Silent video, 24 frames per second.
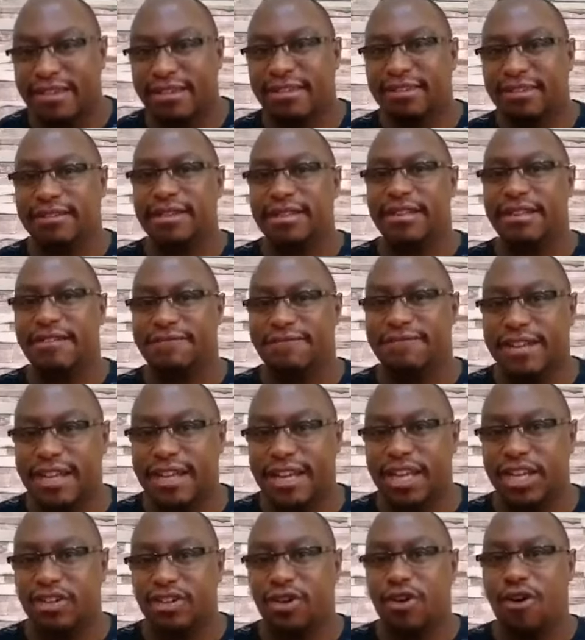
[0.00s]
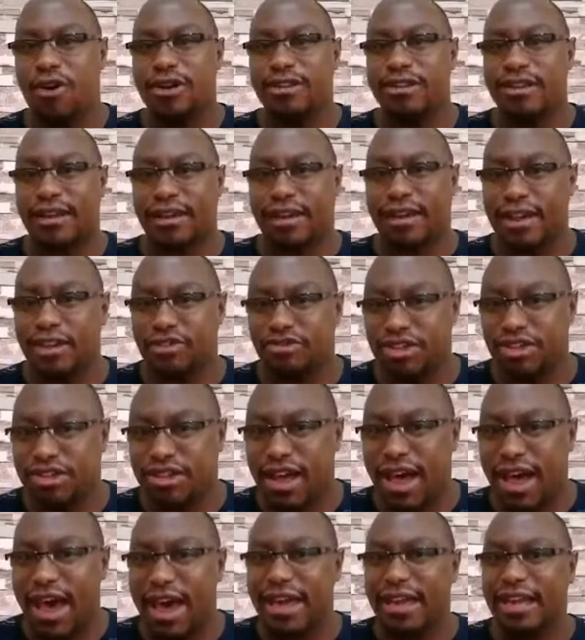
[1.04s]
in the village or in the
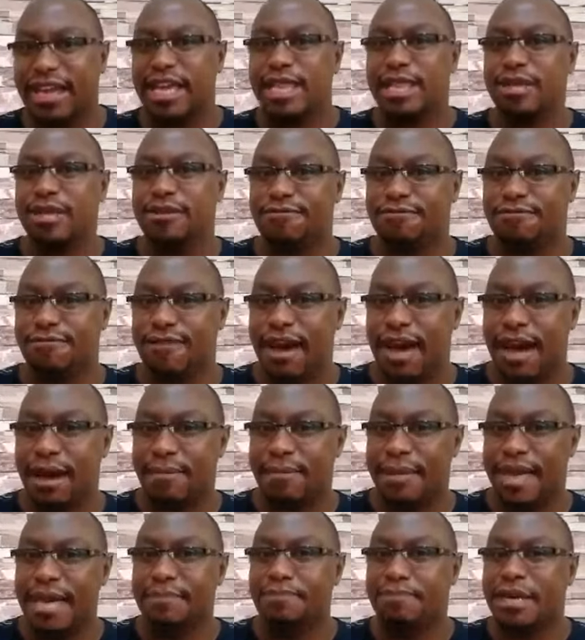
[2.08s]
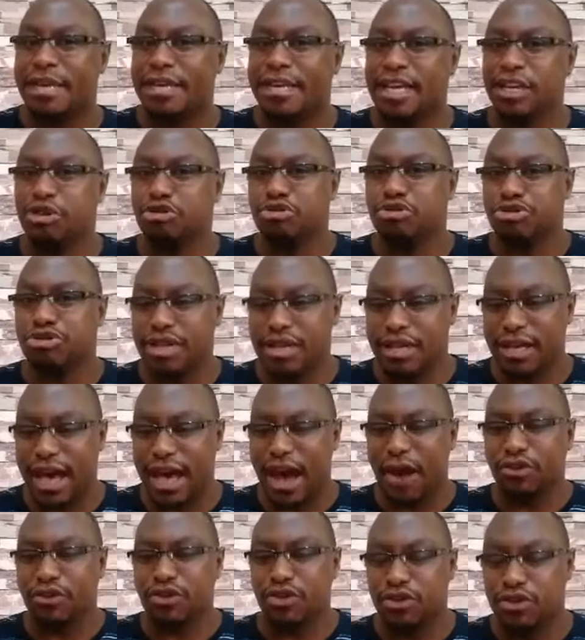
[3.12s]
countryside, in the farm, and begin to think
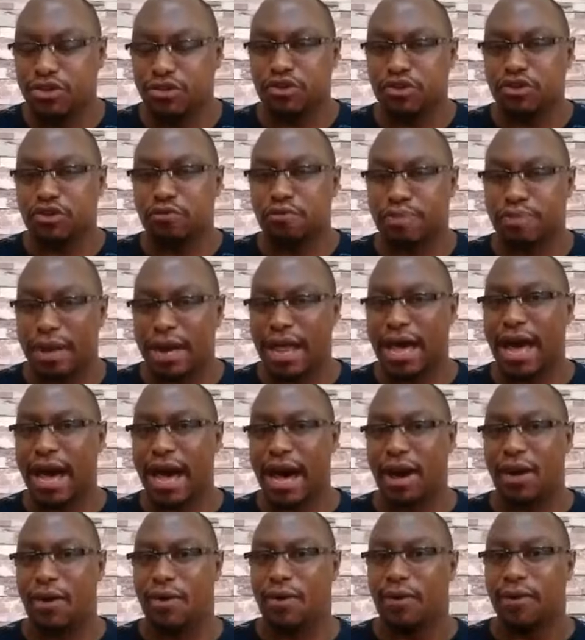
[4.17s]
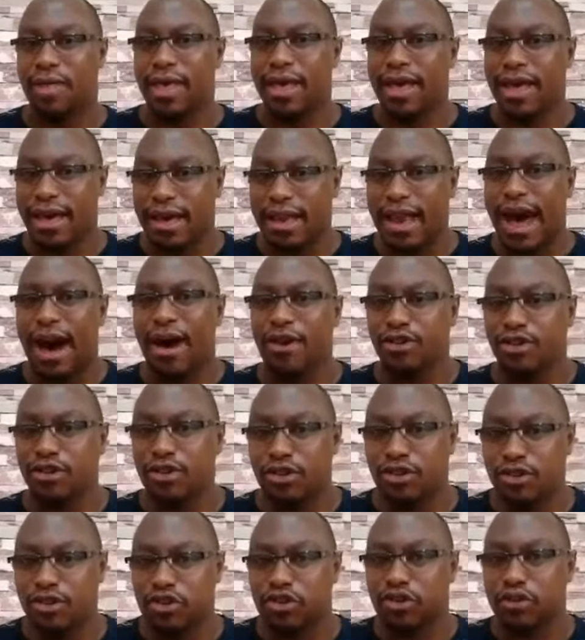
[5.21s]
how you used to plow and how you
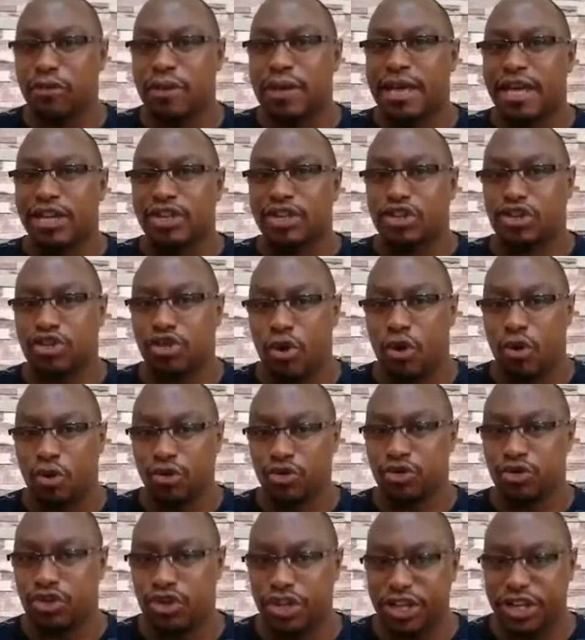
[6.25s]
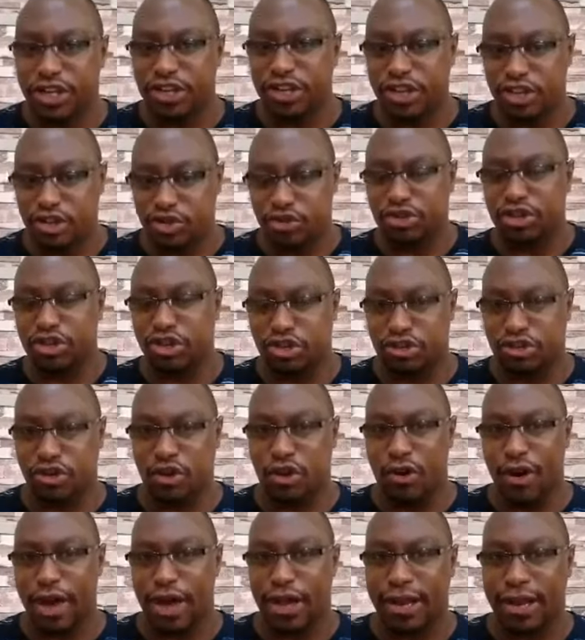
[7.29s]
used to sow seeds into the
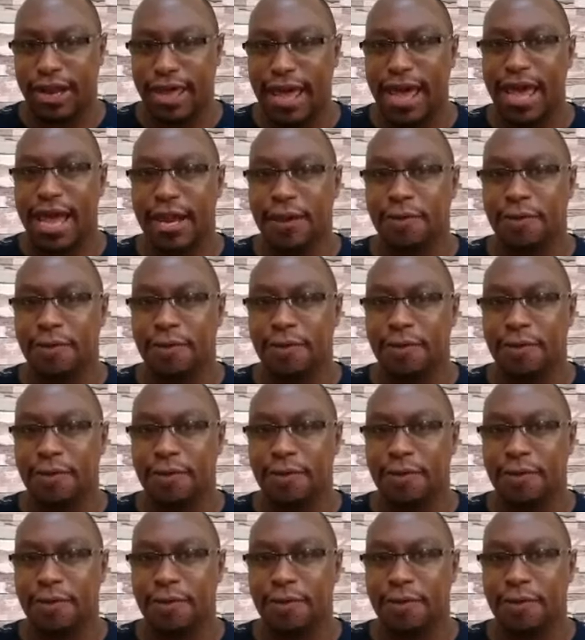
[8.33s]
soil, and